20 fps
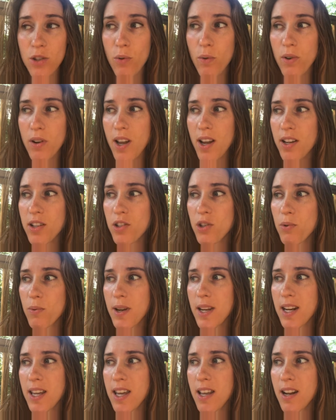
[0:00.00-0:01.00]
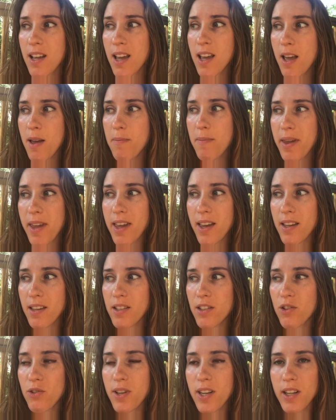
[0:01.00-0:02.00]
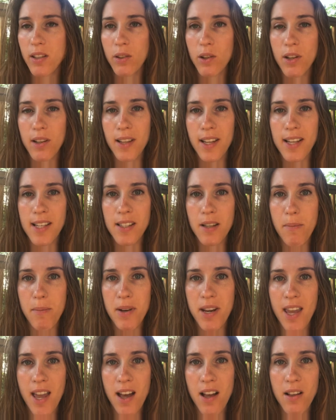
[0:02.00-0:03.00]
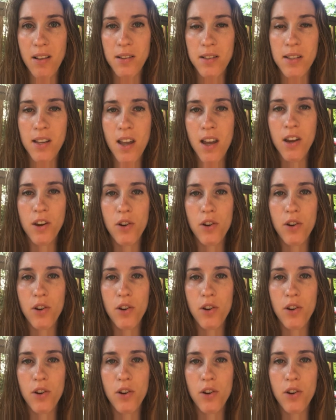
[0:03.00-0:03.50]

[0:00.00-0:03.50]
You are not doing it because you need to look like somebody else.